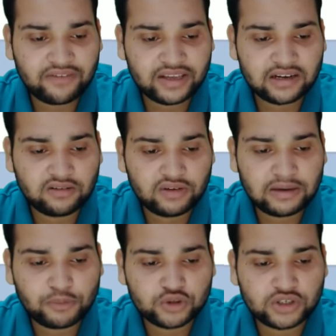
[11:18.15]
having one
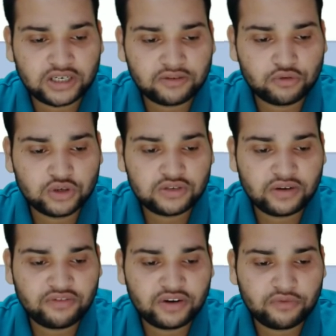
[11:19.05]
opportunity who is
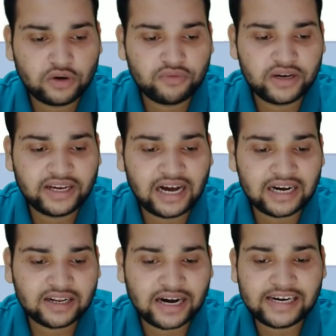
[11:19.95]
fulfilling
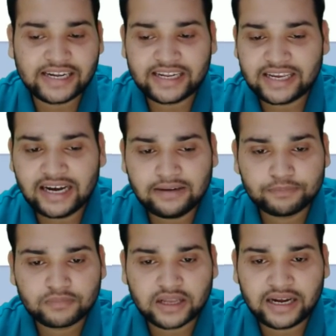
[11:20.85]
our criteria.